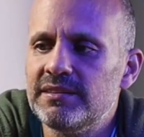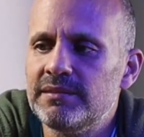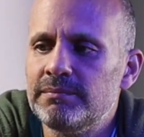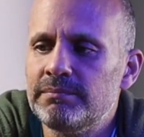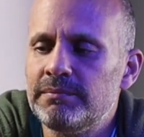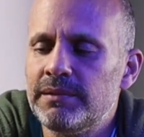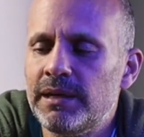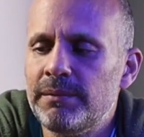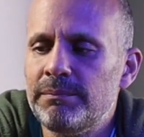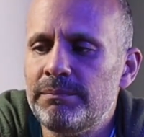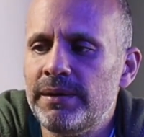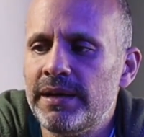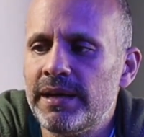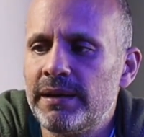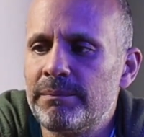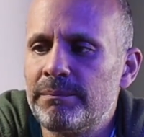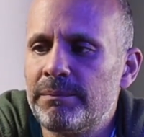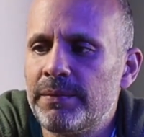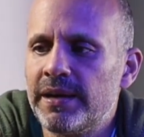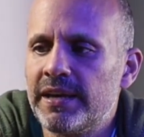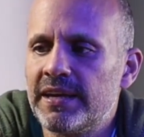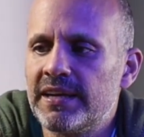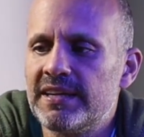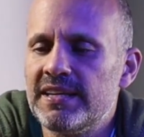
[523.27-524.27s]
my
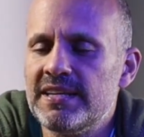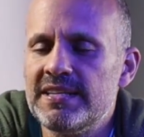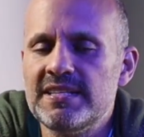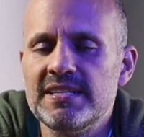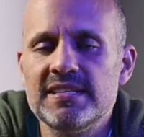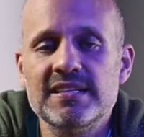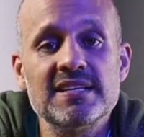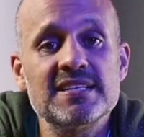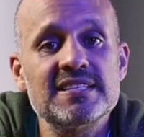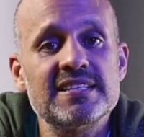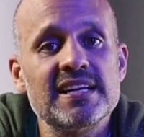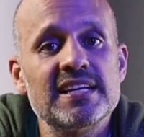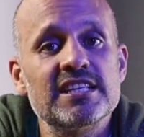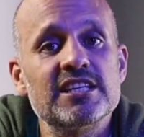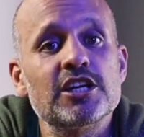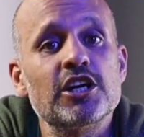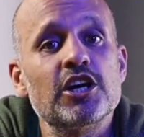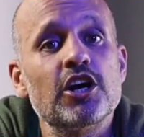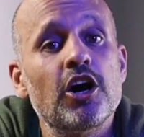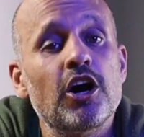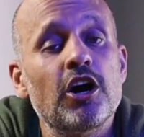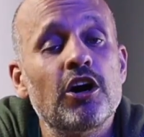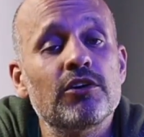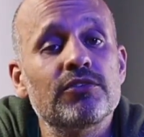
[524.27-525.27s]
backpack is in the
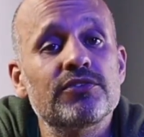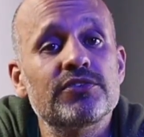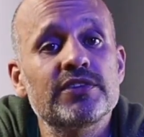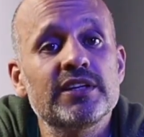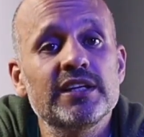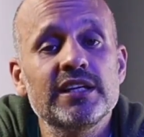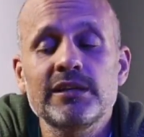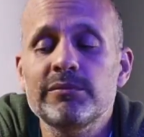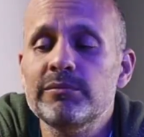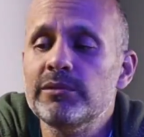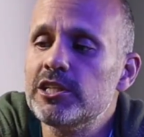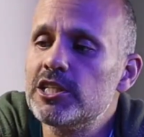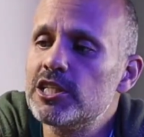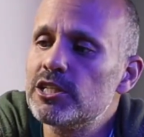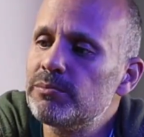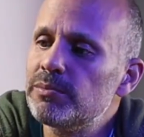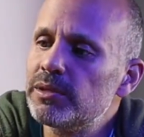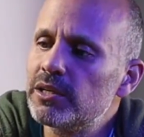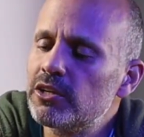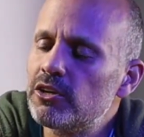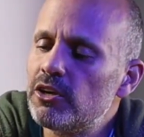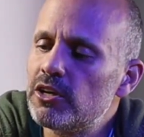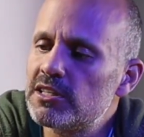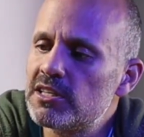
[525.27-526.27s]
center of the image
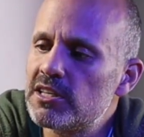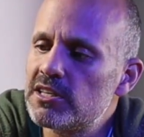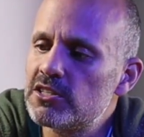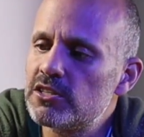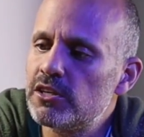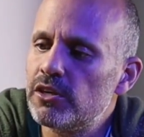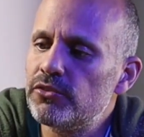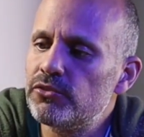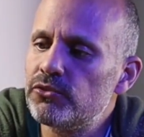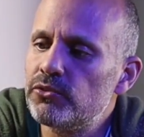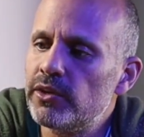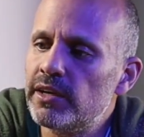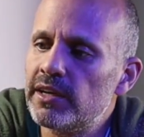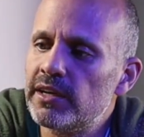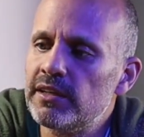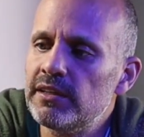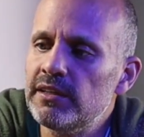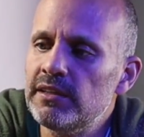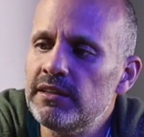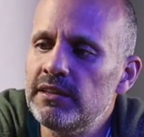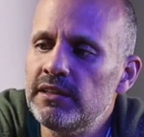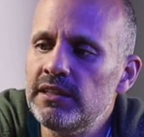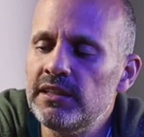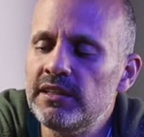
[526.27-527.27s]
because the software
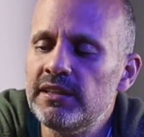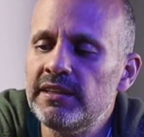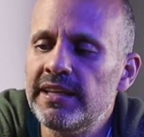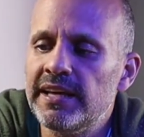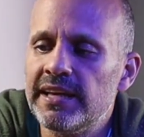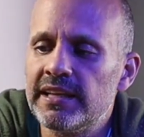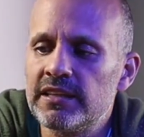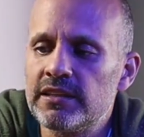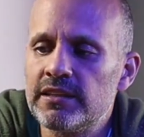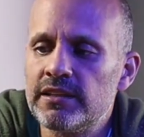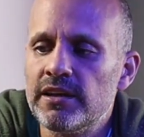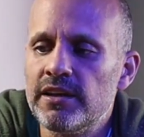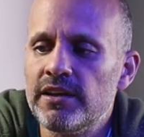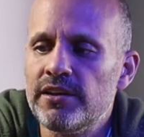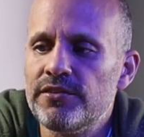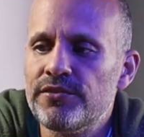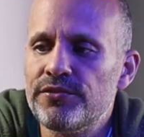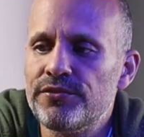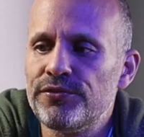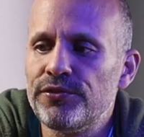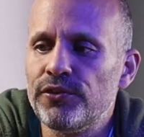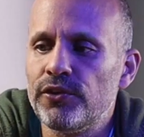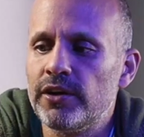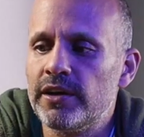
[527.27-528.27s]
did that
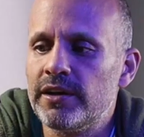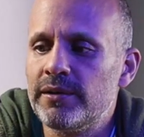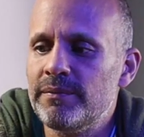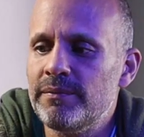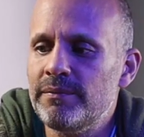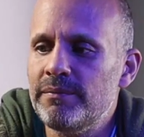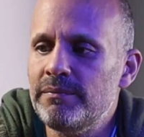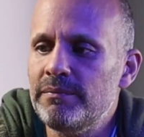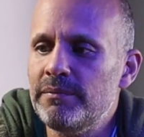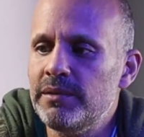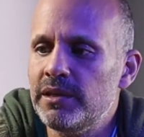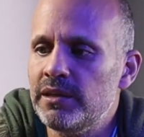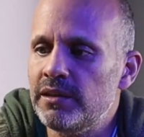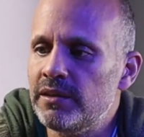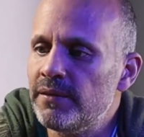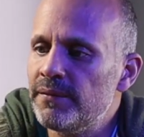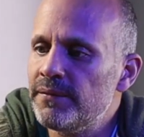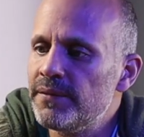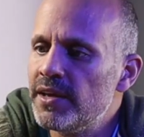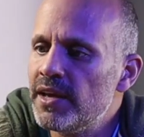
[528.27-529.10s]
for me.